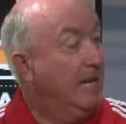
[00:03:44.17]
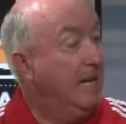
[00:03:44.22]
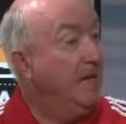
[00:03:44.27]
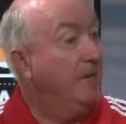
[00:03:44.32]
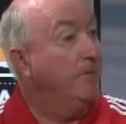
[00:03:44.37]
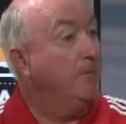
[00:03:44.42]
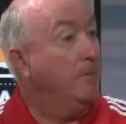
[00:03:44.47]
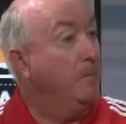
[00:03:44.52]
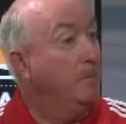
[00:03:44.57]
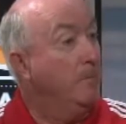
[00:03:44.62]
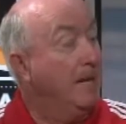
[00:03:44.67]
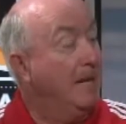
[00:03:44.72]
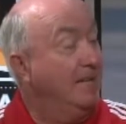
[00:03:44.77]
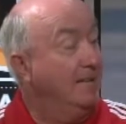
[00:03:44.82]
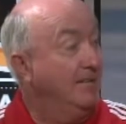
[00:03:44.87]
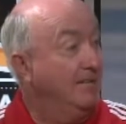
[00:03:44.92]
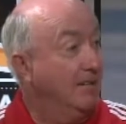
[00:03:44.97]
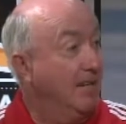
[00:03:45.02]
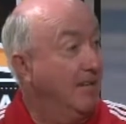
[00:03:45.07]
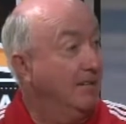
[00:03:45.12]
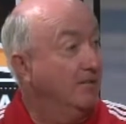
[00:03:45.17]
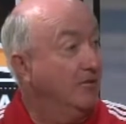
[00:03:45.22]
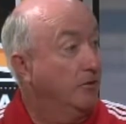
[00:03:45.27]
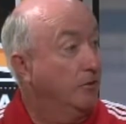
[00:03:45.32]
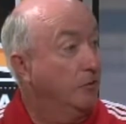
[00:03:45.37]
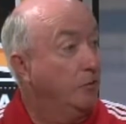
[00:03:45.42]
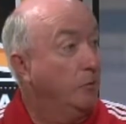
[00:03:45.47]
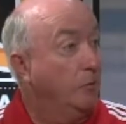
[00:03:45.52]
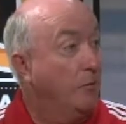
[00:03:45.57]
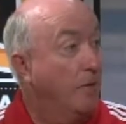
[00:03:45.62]
If it made sense
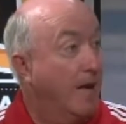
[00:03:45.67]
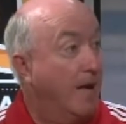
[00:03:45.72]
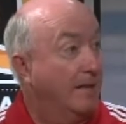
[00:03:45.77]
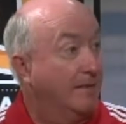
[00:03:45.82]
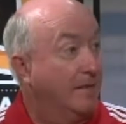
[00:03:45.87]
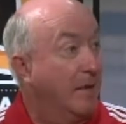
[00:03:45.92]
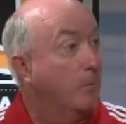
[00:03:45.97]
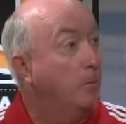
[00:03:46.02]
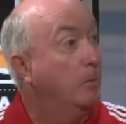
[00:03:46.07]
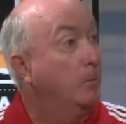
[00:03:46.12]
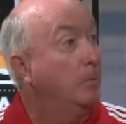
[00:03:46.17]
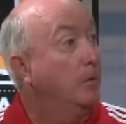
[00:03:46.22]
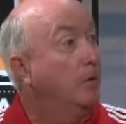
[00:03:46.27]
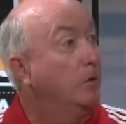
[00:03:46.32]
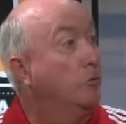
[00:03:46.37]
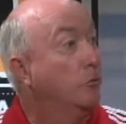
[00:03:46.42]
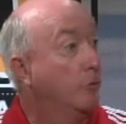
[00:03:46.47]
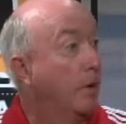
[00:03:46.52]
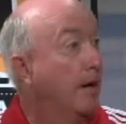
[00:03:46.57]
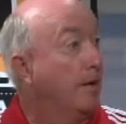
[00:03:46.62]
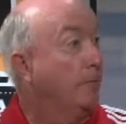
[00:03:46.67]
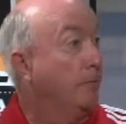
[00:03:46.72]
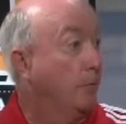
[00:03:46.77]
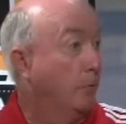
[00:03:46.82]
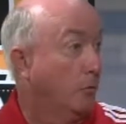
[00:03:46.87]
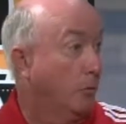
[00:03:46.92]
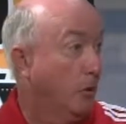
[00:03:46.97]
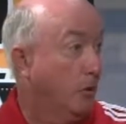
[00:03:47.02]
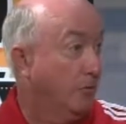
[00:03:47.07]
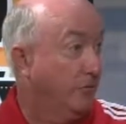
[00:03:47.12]
to do that, that would be great
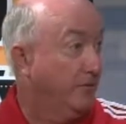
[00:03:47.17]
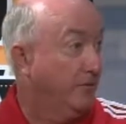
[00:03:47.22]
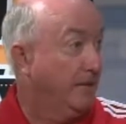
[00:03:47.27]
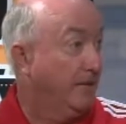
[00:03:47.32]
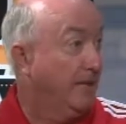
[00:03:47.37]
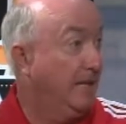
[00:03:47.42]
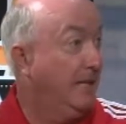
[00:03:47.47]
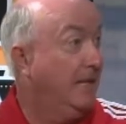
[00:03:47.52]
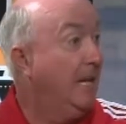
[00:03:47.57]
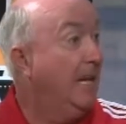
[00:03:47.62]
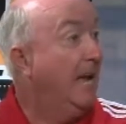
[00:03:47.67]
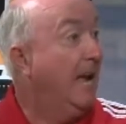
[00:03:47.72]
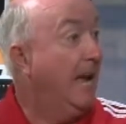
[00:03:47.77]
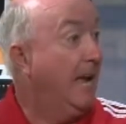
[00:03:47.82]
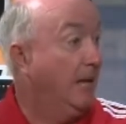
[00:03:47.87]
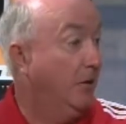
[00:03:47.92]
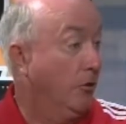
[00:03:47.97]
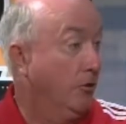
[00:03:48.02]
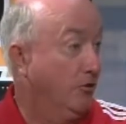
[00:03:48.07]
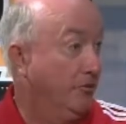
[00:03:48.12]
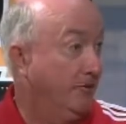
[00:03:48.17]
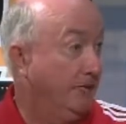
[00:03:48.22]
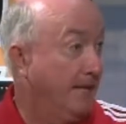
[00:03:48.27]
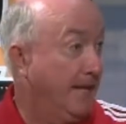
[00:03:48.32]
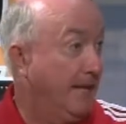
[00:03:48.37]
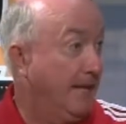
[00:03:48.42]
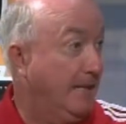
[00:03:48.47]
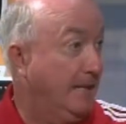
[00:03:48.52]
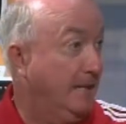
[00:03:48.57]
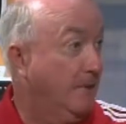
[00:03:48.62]
for our city and our
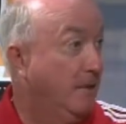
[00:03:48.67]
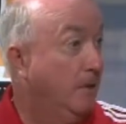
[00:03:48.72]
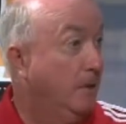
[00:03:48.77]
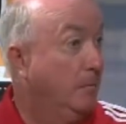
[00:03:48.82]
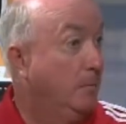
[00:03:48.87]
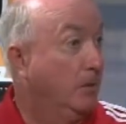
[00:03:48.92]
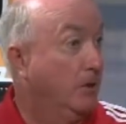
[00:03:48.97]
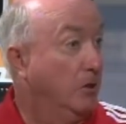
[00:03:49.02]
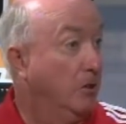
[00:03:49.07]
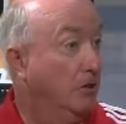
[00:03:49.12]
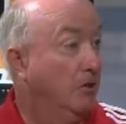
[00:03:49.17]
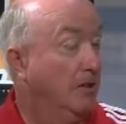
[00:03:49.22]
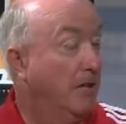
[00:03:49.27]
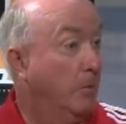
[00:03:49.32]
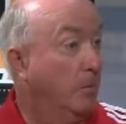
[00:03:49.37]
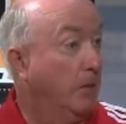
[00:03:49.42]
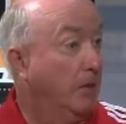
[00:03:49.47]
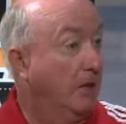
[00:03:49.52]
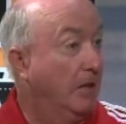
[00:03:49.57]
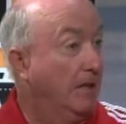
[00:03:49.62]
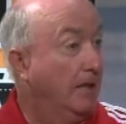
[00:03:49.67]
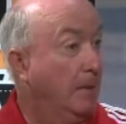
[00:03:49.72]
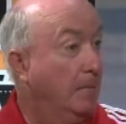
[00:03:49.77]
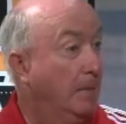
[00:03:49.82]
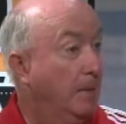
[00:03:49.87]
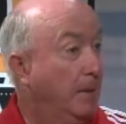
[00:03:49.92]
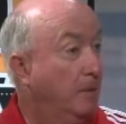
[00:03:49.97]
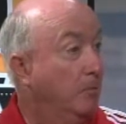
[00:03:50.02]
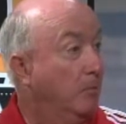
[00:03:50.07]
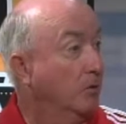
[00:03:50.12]
state, because then we could
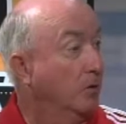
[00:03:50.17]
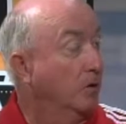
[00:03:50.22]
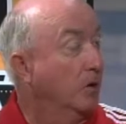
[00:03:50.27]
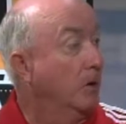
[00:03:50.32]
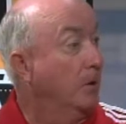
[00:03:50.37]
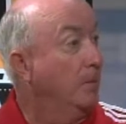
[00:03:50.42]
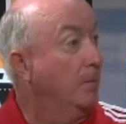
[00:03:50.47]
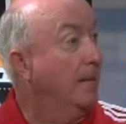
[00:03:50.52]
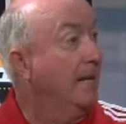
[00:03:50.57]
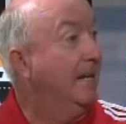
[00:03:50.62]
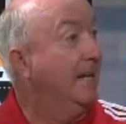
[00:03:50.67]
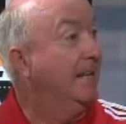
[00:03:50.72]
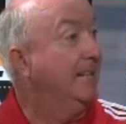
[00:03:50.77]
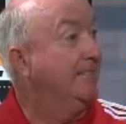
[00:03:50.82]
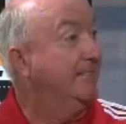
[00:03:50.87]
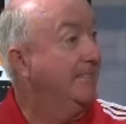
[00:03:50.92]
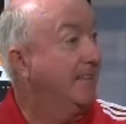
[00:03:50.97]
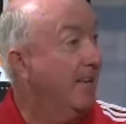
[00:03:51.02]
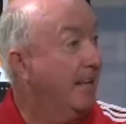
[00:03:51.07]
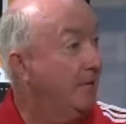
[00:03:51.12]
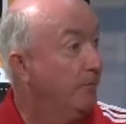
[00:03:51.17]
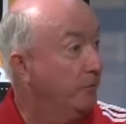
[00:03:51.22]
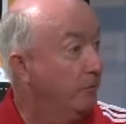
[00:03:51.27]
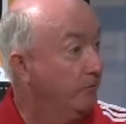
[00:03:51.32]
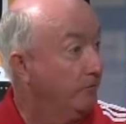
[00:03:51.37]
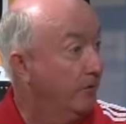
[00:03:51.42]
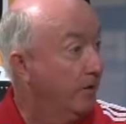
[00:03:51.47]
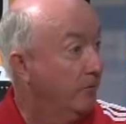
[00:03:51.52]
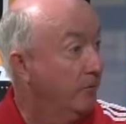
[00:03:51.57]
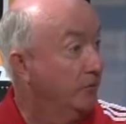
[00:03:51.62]
get people to come in and stay for
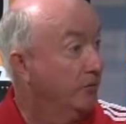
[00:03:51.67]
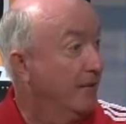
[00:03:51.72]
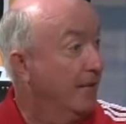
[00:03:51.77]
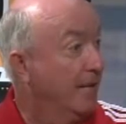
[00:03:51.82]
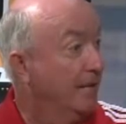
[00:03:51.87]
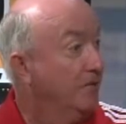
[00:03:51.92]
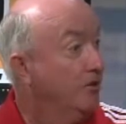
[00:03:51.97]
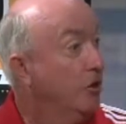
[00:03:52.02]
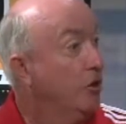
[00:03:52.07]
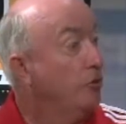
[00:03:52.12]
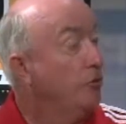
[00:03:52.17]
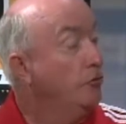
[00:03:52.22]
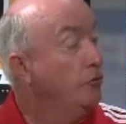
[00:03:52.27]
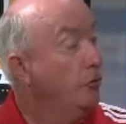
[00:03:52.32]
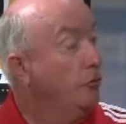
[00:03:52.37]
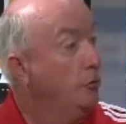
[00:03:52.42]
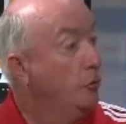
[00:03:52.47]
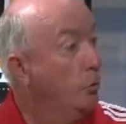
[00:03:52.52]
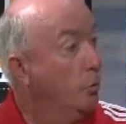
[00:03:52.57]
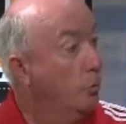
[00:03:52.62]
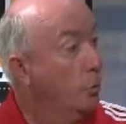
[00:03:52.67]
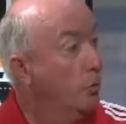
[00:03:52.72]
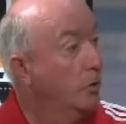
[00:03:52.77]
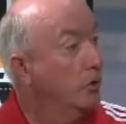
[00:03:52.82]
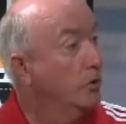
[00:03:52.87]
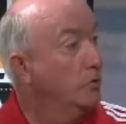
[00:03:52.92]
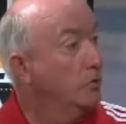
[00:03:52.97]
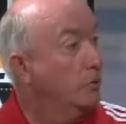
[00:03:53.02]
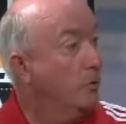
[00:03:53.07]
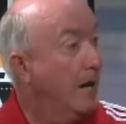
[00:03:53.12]
several days. So you
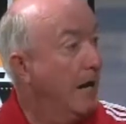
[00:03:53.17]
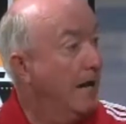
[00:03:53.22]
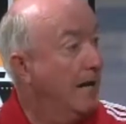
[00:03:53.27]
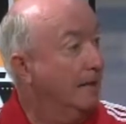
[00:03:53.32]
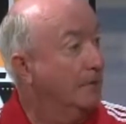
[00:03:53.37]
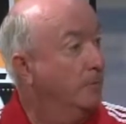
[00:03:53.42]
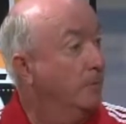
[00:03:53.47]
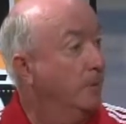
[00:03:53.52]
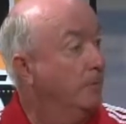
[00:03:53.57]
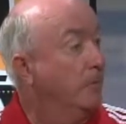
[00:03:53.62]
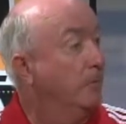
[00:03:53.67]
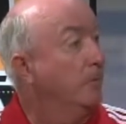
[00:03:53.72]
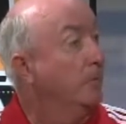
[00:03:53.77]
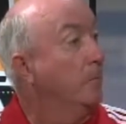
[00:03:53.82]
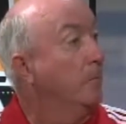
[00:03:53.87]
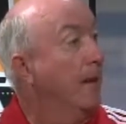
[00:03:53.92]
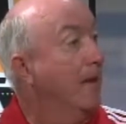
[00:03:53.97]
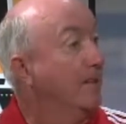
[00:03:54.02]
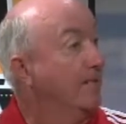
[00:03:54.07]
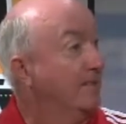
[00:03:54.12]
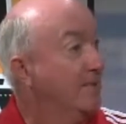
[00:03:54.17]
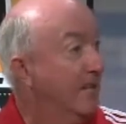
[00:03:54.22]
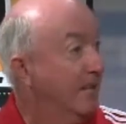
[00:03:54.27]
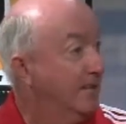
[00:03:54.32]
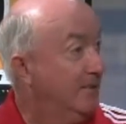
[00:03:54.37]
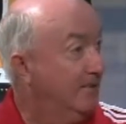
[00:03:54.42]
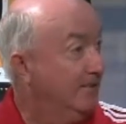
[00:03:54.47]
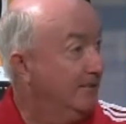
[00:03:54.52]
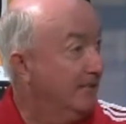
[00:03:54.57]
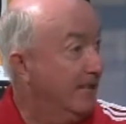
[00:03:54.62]
would attract people from
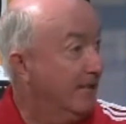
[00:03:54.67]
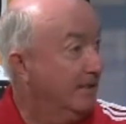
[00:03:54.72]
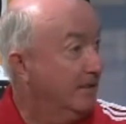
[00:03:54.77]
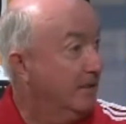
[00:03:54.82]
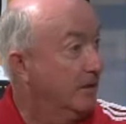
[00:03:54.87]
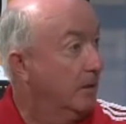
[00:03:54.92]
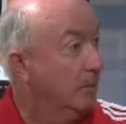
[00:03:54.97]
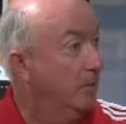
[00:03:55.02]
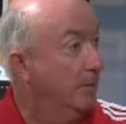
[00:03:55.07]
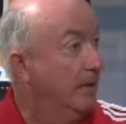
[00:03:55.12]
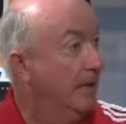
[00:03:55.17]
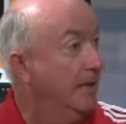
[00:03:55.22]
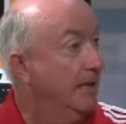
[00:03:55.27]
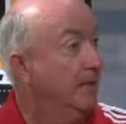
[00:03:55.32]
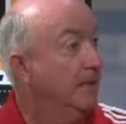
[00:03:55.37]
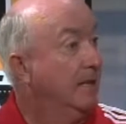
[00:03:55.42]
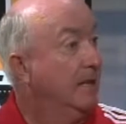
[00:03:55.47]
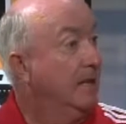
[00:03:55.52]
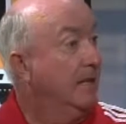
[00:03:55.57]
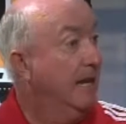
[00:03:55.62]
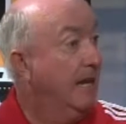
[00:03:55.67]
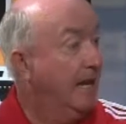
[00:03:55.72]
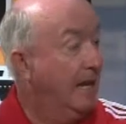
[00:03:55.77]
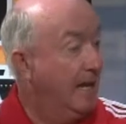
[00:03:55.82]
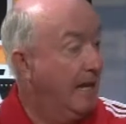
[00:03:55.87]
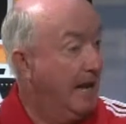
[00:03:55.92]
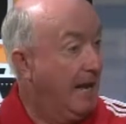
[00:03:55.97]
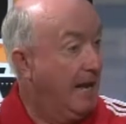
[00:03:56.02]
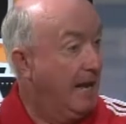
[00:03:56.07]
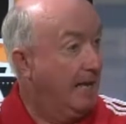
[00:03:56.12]
outside the state to come in
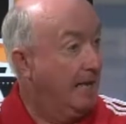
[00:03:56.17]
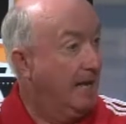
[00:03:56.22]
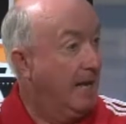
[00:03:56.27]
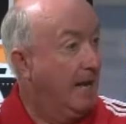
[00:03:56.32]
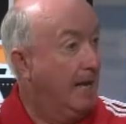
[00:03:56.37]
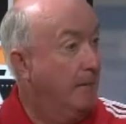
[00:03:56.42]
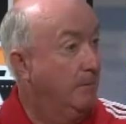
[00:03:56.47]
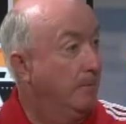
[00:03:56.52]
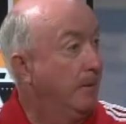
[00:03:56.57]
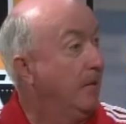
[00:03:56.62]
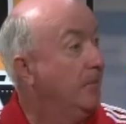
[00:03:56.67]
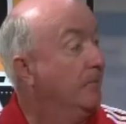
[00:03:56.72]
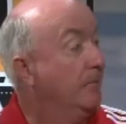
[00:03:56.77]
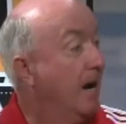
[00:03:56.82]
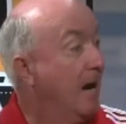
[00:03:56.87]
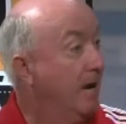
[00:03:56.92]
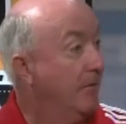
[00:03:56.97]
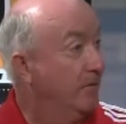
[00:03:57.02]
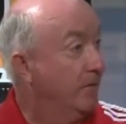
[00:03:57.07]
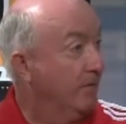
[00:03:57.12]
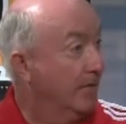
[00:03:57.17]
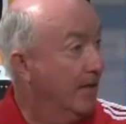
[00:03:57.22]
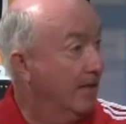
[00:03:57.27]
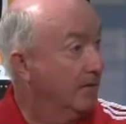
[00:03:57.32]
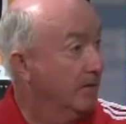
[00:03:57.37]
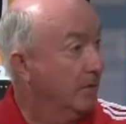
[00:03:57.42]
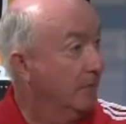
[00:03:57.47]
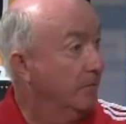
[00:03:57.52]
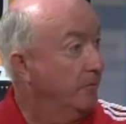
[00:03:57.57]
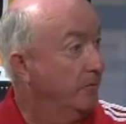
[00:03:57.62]
and, and, and be involved in
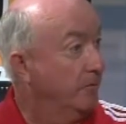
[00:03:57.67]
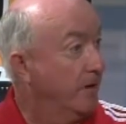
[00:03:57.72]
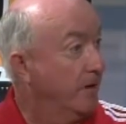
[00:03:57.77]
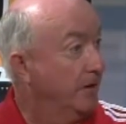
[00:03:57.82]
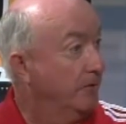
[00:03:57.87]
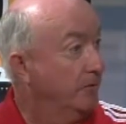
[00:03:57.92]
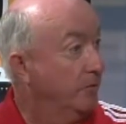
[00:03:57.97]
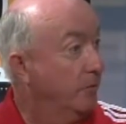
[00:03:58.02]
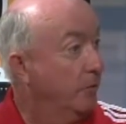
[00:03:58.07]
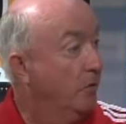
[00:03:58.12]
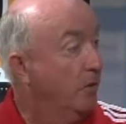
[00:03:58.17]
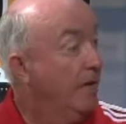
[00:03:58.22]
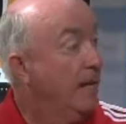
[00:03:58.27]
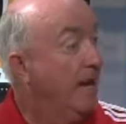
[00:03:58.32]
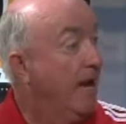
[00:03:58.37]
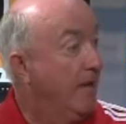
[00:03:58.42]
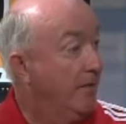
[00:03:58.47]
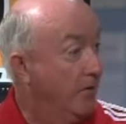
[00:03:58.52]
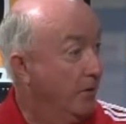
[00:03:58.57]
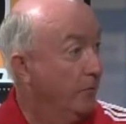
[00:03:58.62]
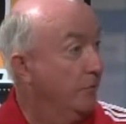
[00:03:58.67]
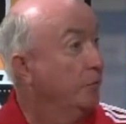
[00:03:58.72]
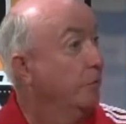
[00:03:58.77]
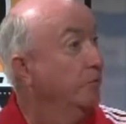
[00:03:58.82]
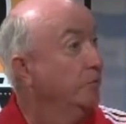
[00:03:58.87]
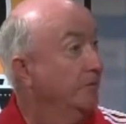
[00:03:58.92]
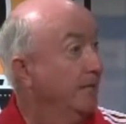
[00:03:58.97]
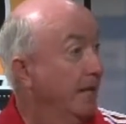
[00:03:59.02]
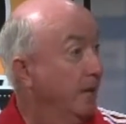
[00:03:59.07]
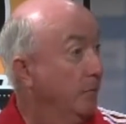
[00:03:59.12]
that type of festival, and
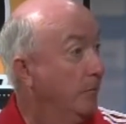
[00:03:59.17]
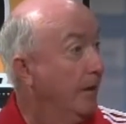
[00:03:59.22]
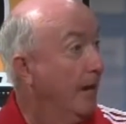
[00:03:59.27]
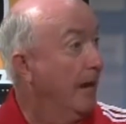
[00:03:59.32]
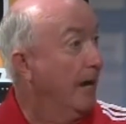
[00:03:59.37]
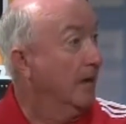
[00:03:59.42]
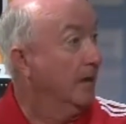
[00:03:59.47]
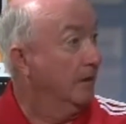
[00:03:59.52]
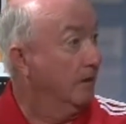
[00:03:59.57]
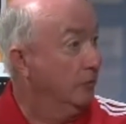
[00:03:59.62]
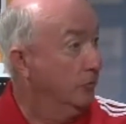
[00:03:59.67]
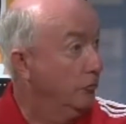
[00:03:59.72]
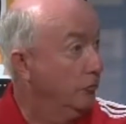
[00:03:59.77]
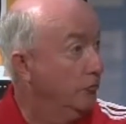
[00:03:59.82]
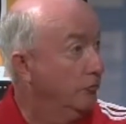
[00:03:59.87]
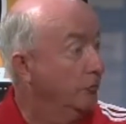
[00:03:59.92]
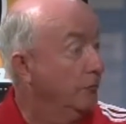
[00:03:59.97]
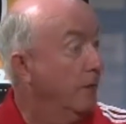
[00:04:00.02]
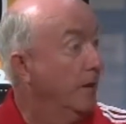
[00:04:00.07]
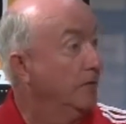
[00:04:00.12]
therefore stay around and use the